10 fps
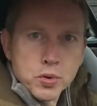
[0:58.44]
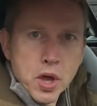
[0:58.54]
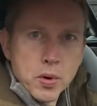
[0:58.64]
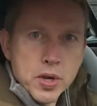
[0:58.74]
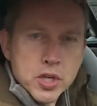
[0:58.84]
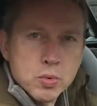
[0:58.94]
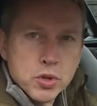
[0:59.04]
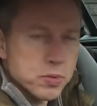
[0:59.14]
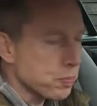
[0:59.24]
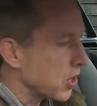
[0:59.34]
though, is what
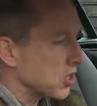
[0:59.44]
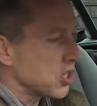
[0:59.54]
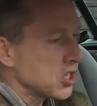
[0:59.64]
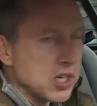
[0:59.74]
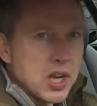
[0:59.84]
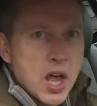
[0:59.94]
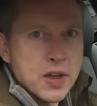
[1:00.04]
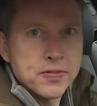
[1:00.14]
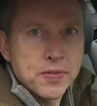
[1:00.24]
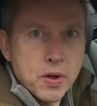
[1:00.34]
springs into
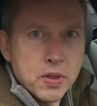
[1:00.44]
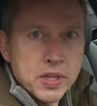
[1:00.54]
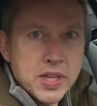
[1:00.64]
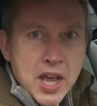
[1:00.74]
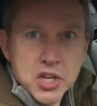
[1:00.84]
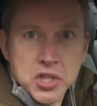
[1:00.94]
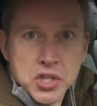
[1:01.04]
life on the dash at the